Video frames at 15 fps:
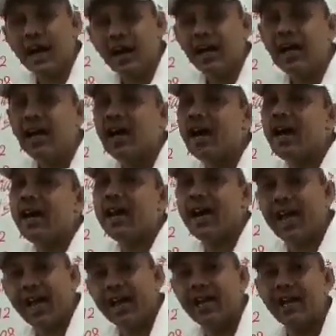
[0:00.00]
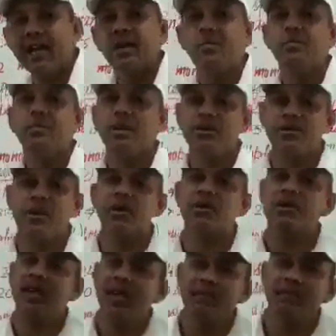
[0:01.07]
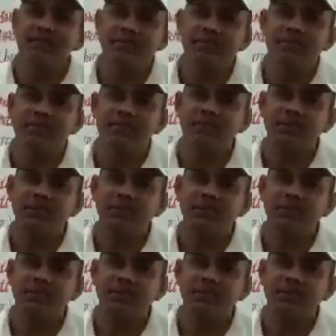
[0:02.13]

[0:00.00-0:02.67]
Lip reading: a and an before them.